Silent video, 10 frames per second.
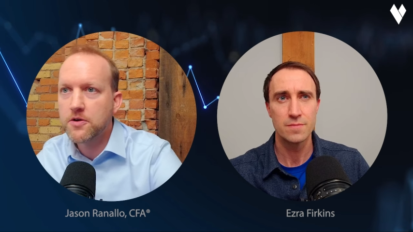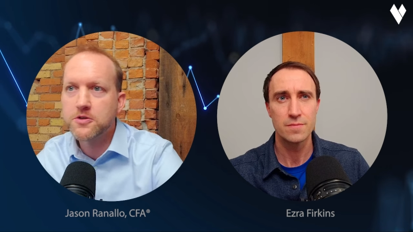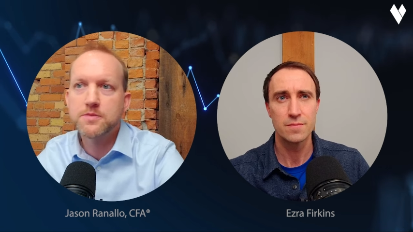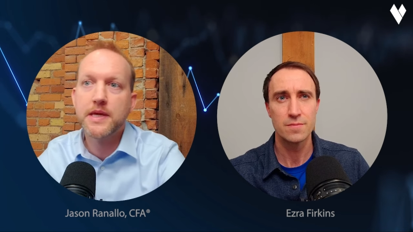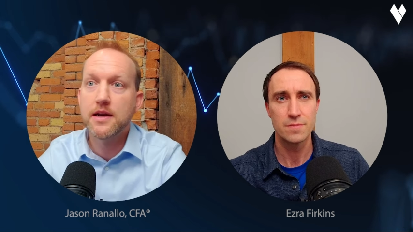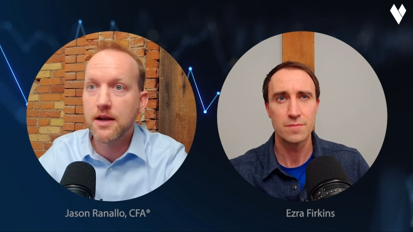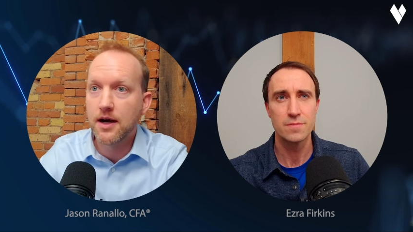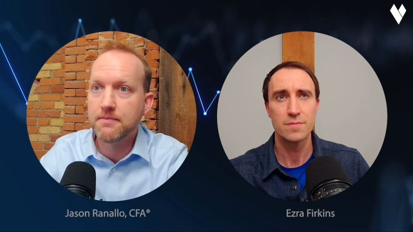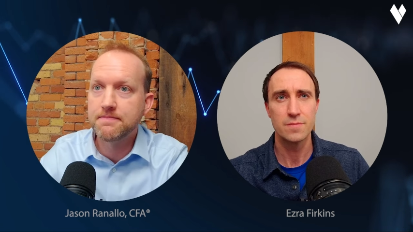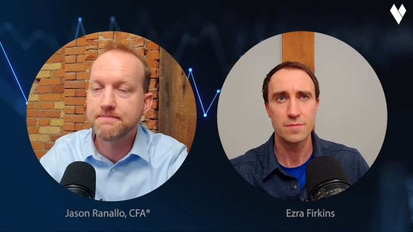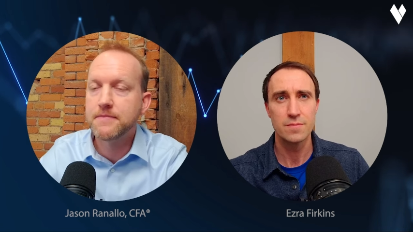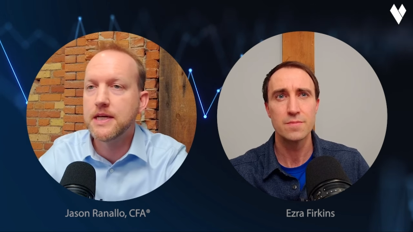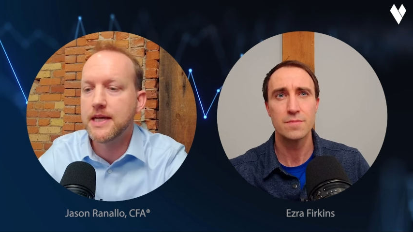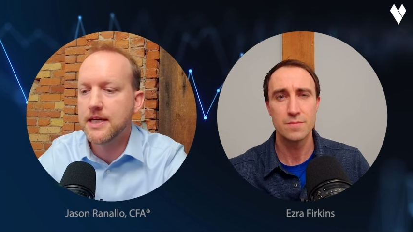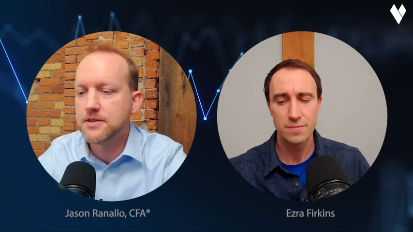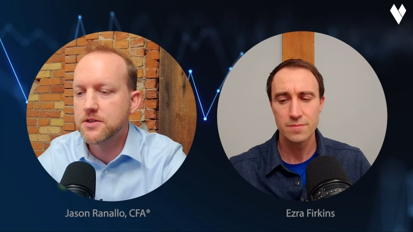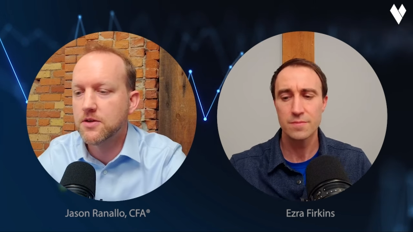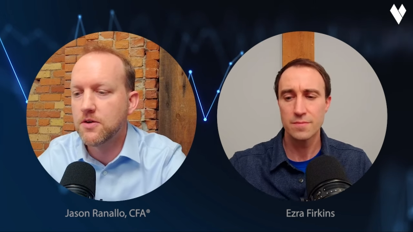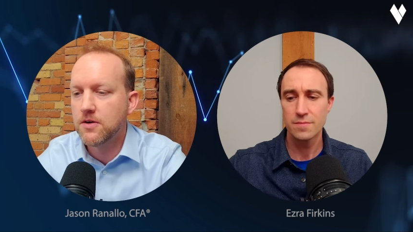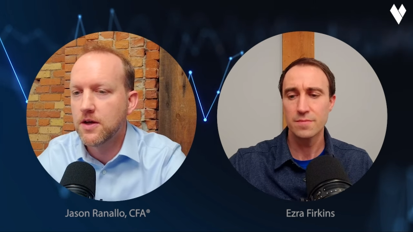Speaker 1: or speed it up. And
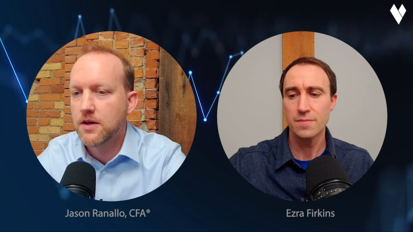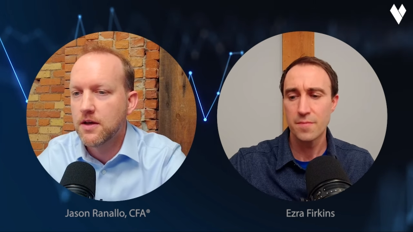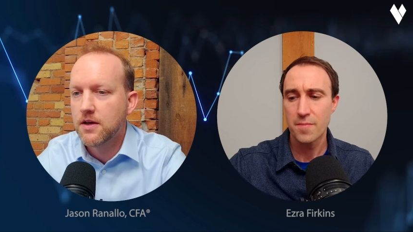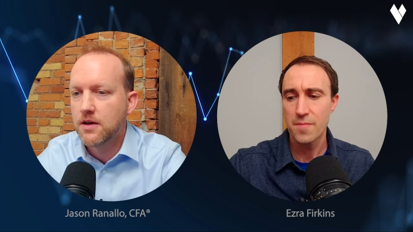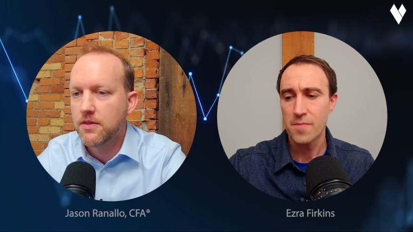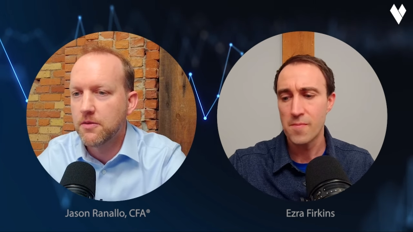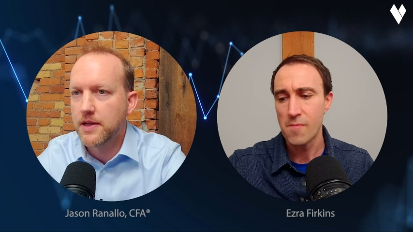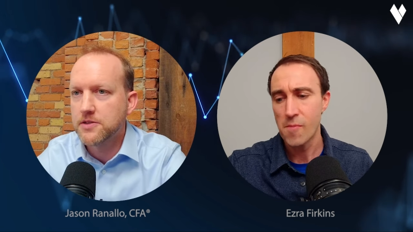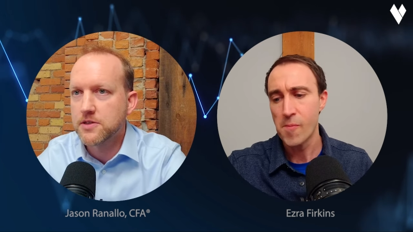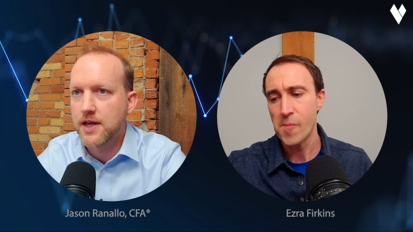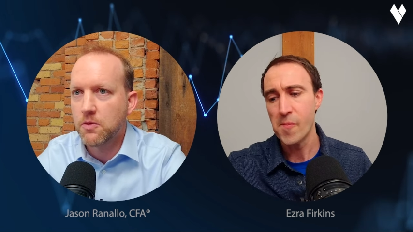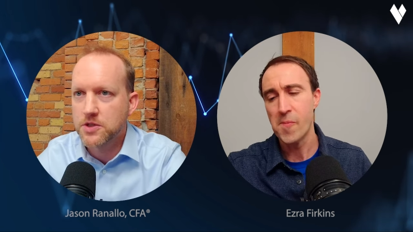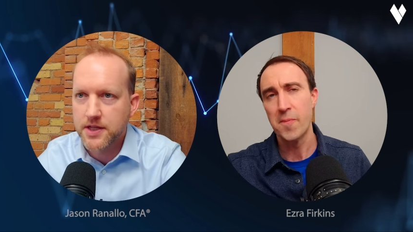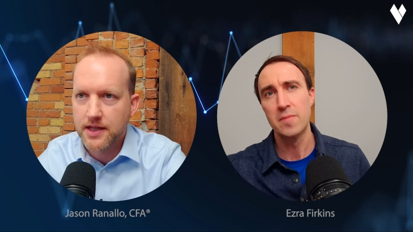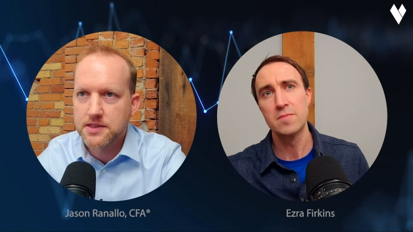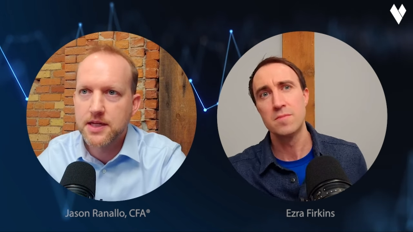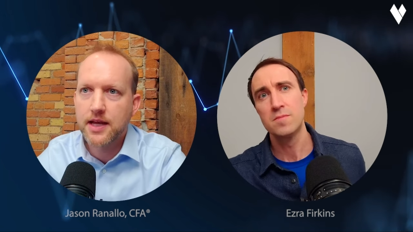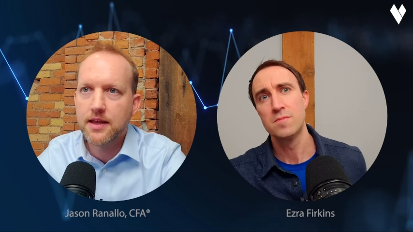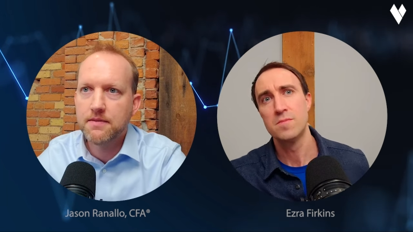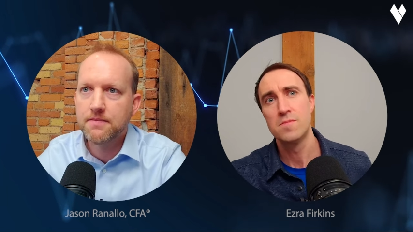so they're basically saying we're staying
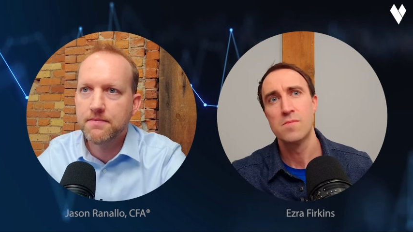steady